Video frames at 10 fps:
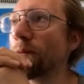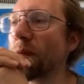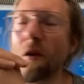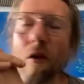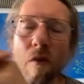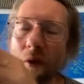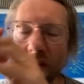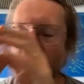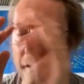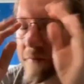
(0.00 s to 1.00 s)
don't know,
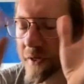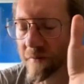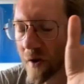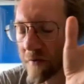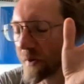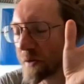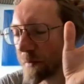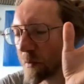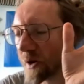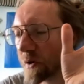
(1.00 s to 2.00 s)
but I can think of many
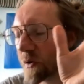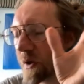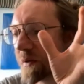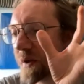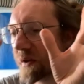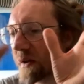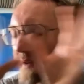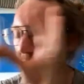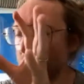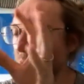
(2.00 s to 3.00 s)
people I know now
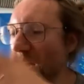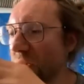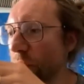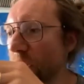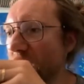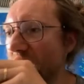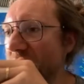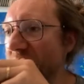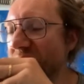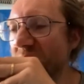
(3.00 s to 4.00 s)
that do that as well, and
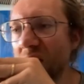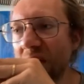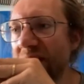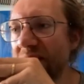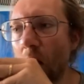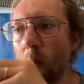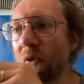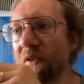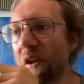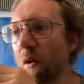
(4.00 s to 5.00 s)
it's
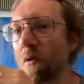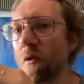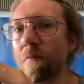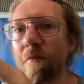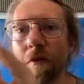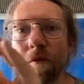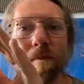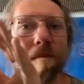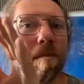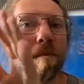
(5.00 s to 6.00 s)
obvious that they're for the
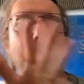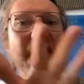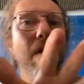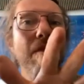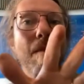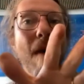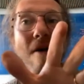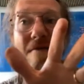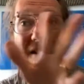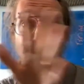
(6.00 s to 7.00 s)
beginning of the
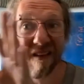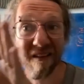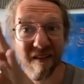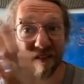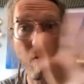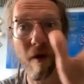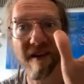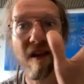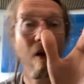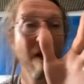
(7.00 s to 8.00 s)
path, and it's
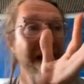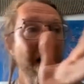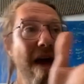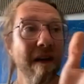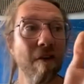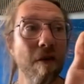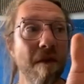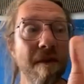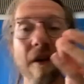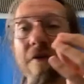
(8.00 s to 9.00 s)
great. Like actually, if
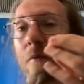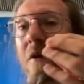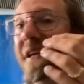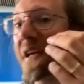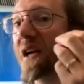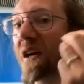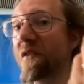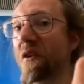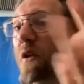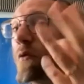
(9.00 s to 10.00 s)
I think of someone like Eckhart
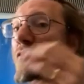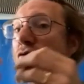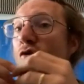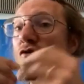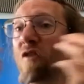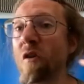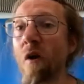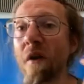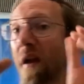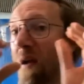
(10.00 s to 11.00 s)
Tolle, who's hugely
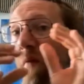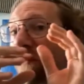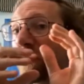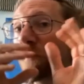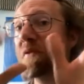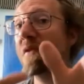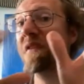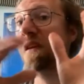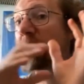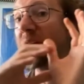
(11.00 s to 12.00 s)
known, I mean, don't
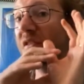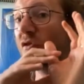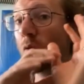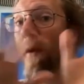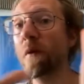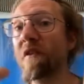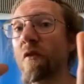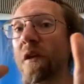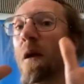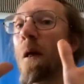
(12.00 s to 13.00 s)
misunderstand, I think it's great what he's
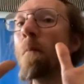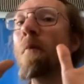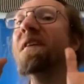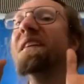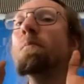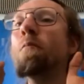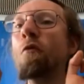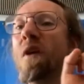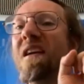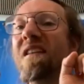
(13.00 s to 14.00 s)
doing, but he
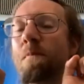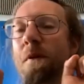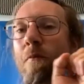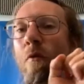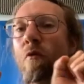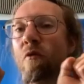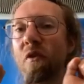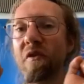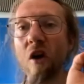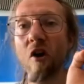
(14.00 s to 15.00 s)
brings people to
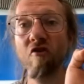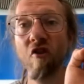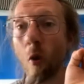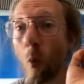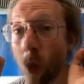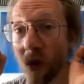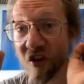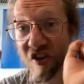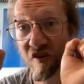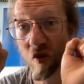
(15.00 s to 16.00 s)
the search,
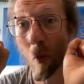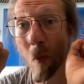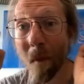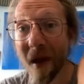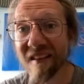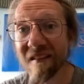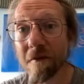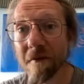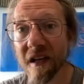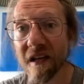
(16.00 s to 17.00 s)
which is an amazing
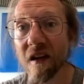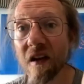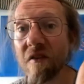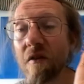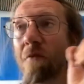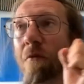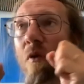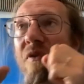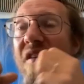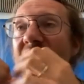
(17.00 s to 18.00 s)
thing. So of
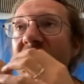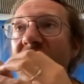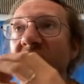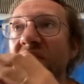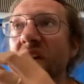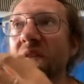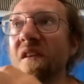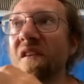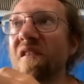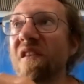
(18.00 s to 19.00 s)
course he's got
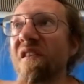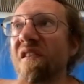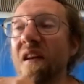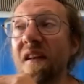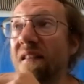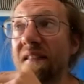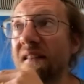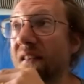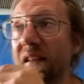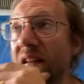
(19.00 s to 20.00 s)
this
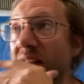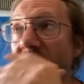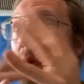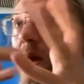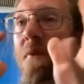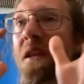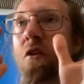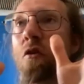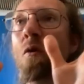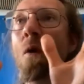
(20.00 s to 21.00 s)
it's great, but
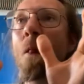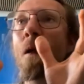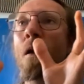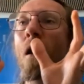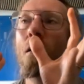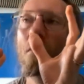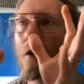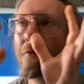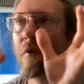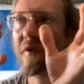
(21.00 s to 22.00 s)
then
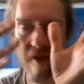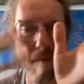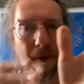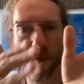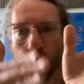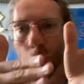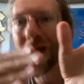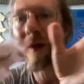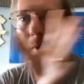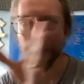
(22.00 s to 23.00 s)
of course, some people
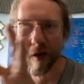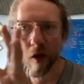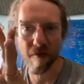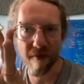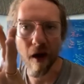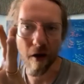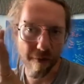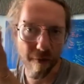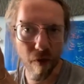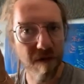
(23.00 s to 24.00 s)
will wake up with that,
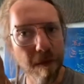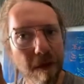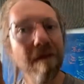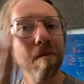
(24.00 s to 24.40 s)
of course, but